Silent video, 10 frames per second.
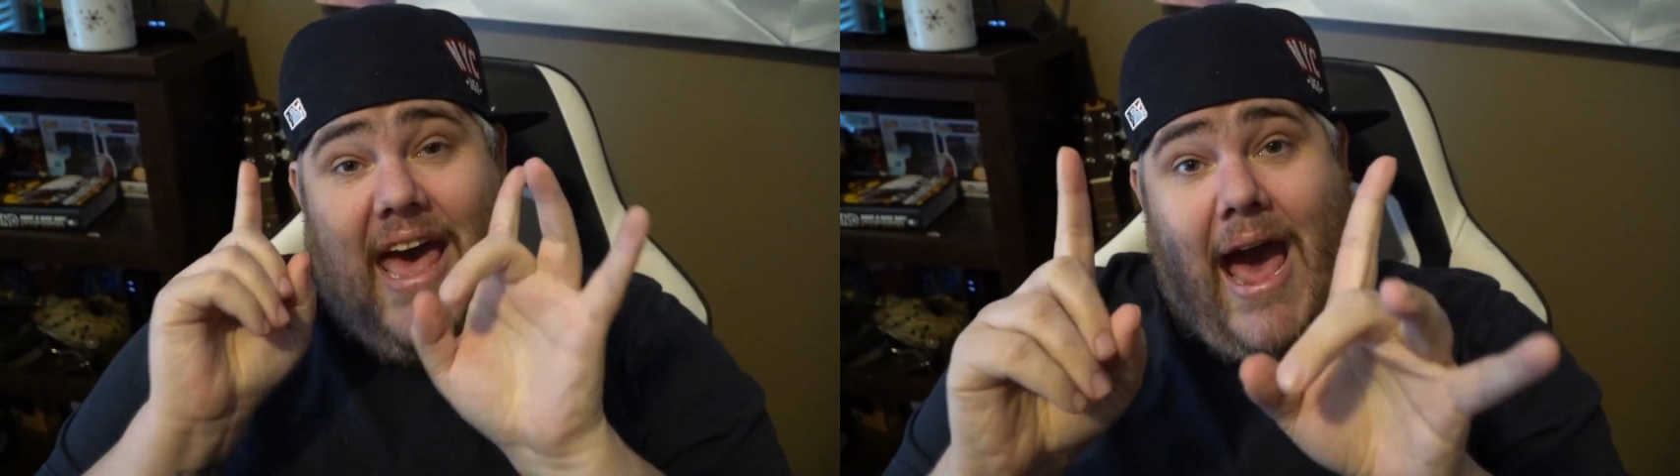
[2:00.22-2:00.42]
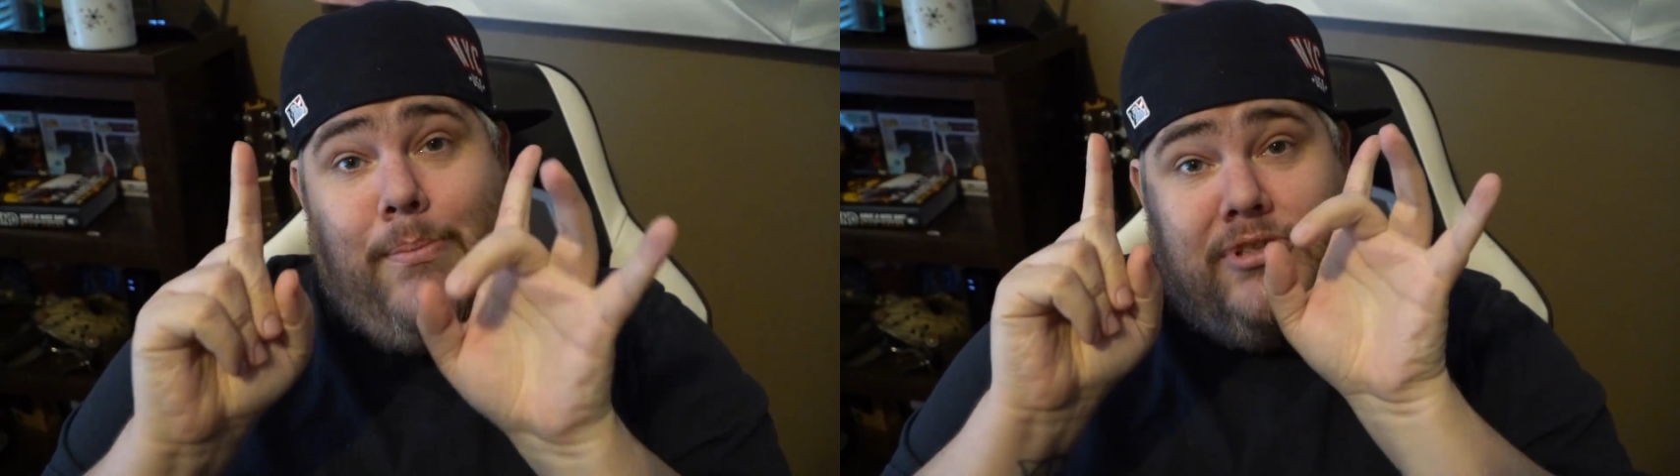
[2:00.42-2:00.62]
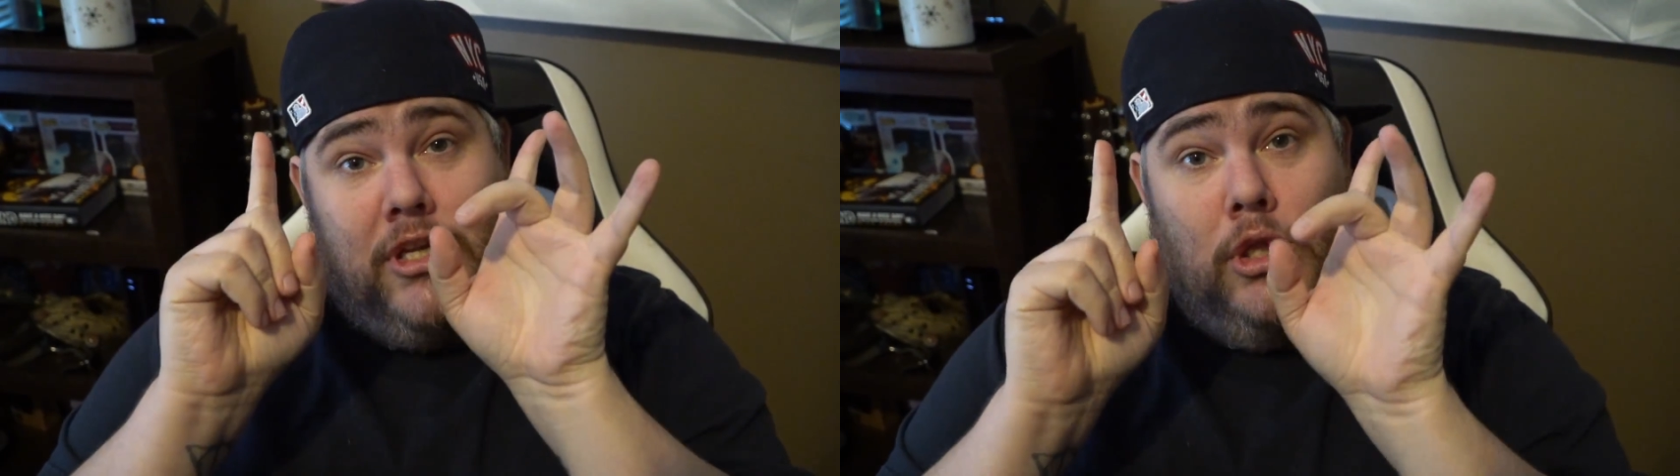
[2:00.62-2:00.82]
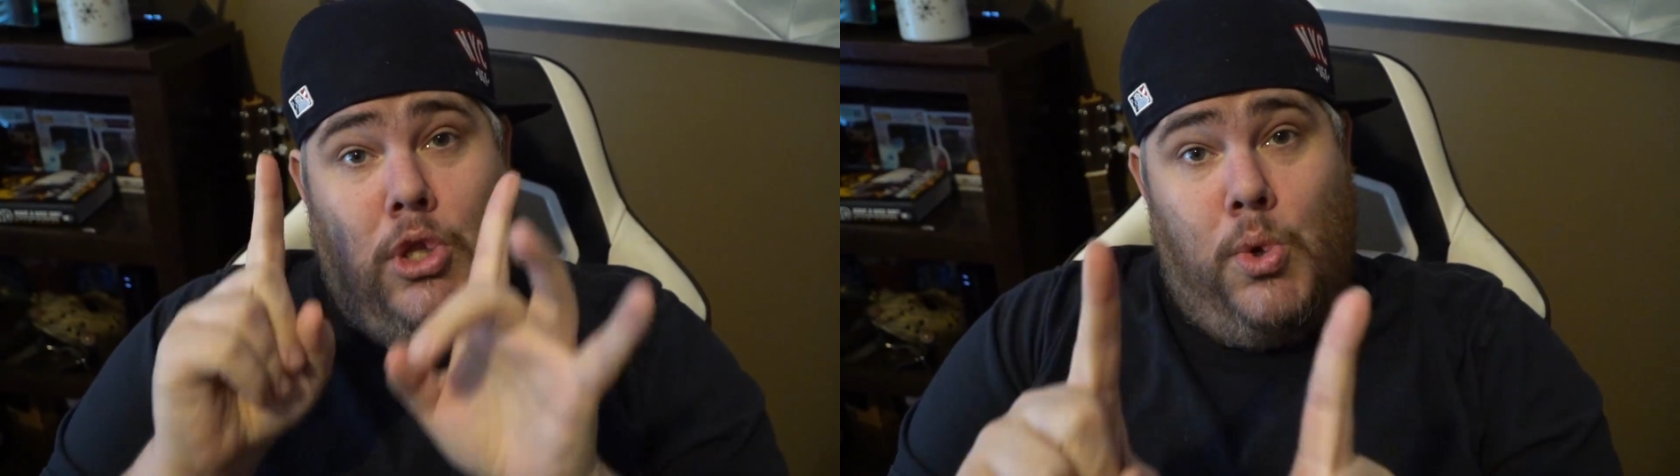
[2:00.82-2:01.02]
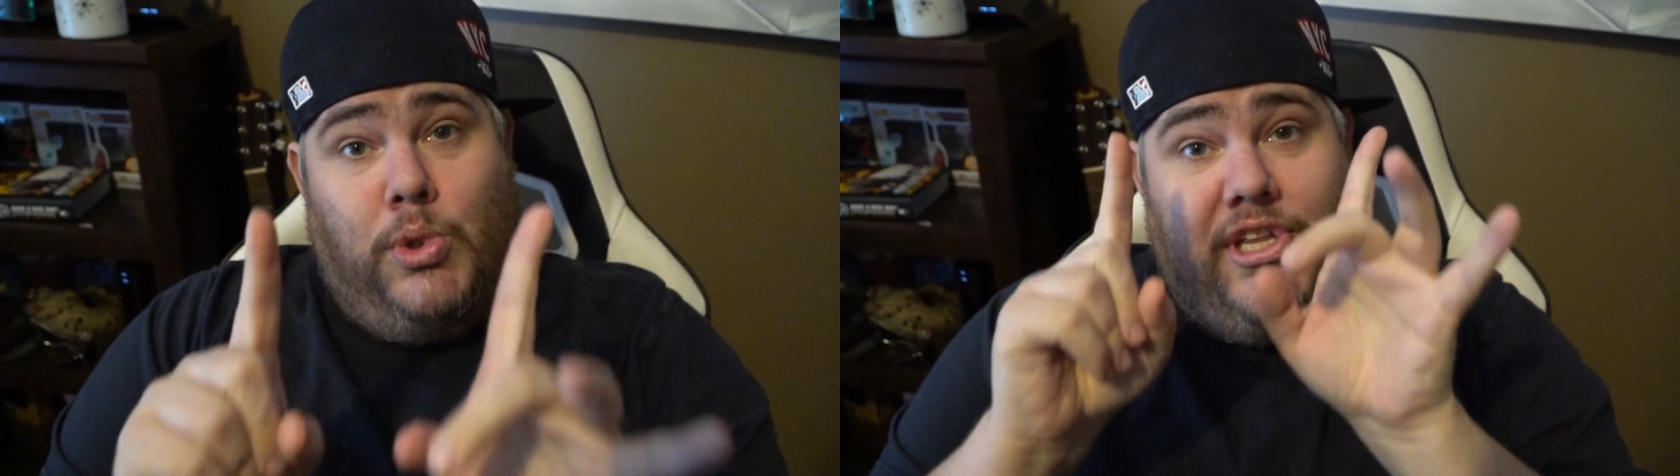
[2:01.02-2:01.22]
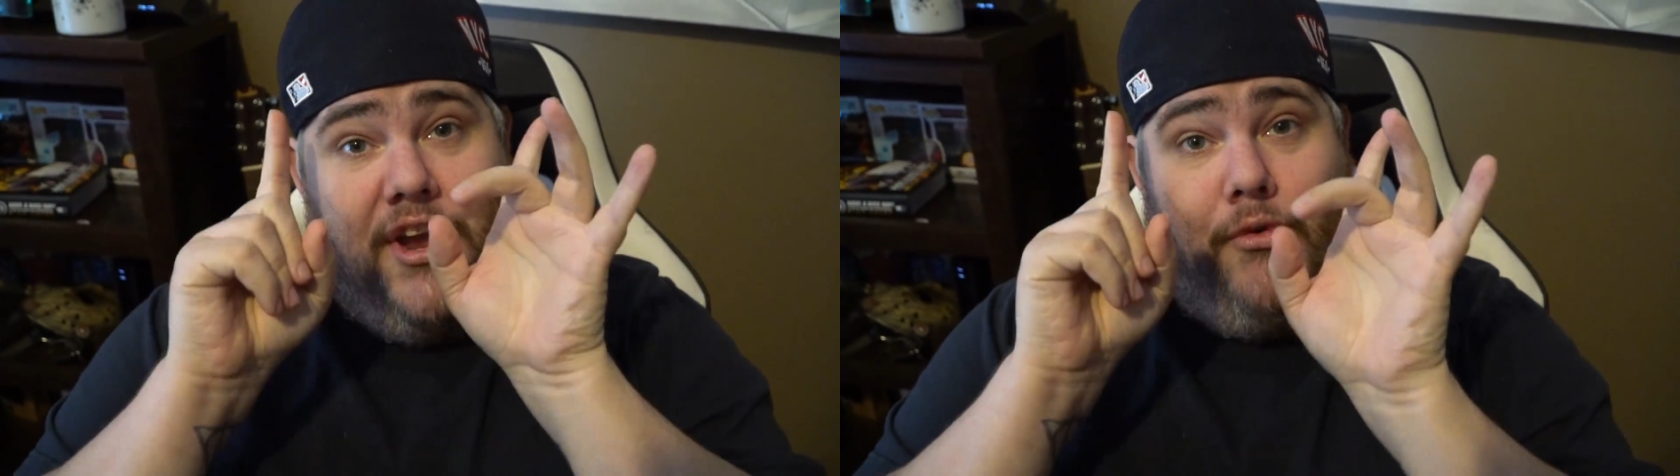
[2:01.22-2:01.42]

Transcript: absolutely a